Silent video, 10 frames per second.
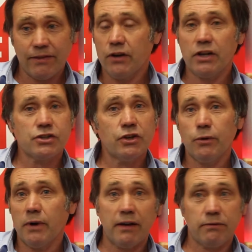
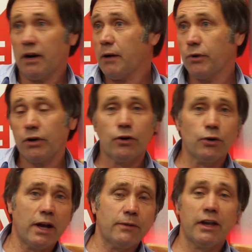I work all
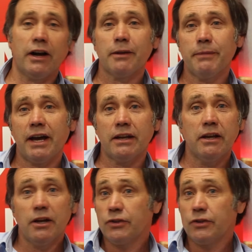around the Isle of Man.